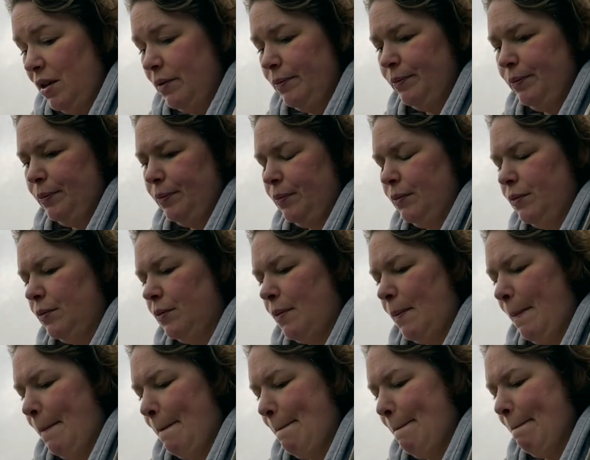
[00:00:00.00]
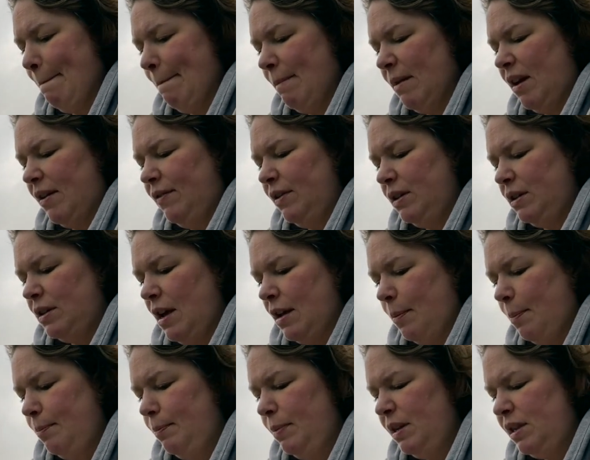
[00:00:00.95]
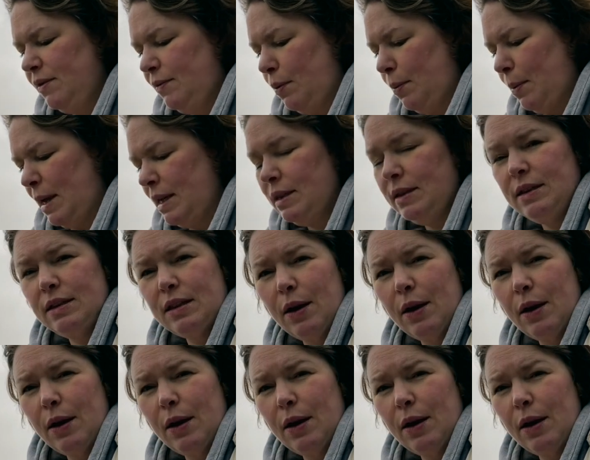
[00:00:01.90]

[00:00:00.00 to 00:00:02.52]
it feels like a bit of a waste,